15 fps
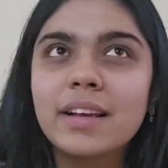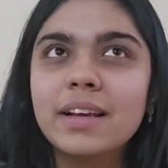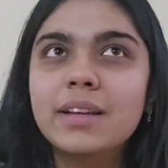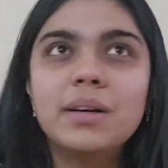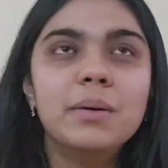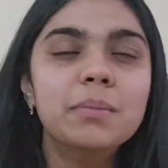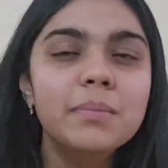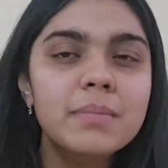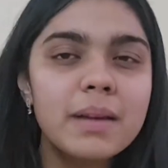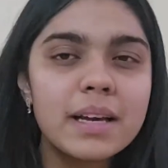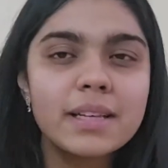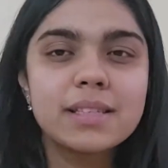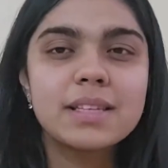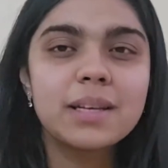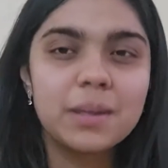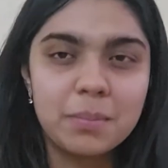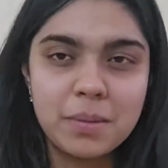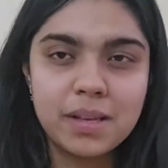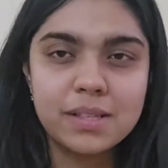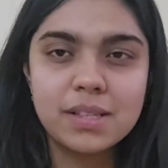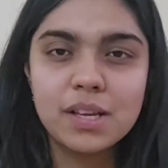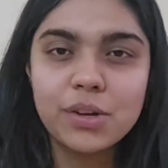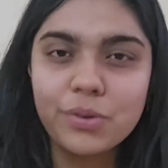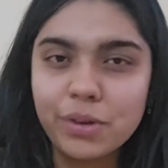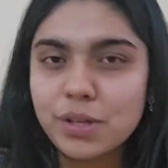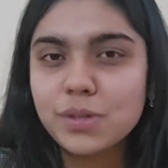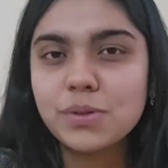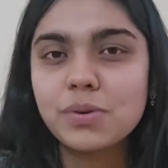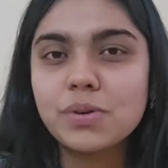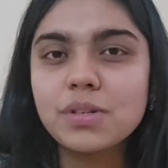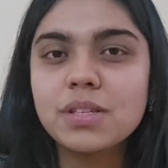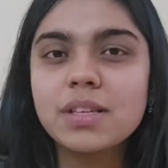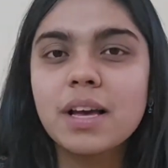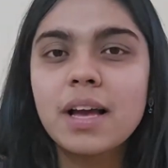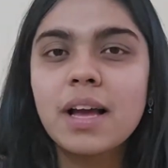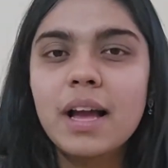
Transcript: an amazing, amazing resource.